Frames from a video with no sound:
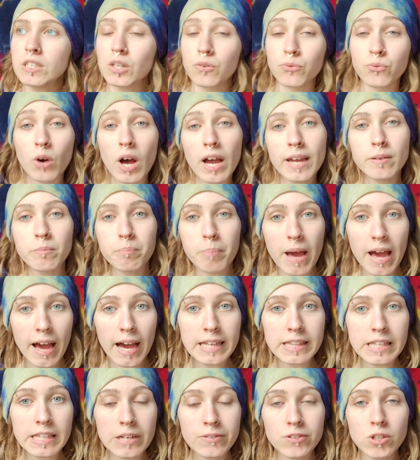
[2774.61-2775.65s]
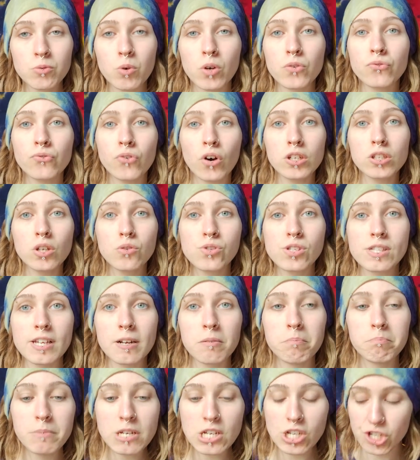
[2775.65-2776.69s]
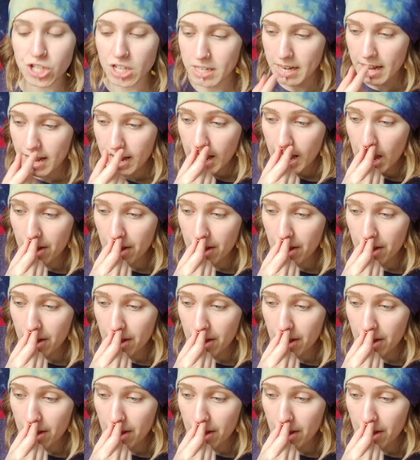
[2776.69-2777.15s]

divine path. Everyone follows their mission.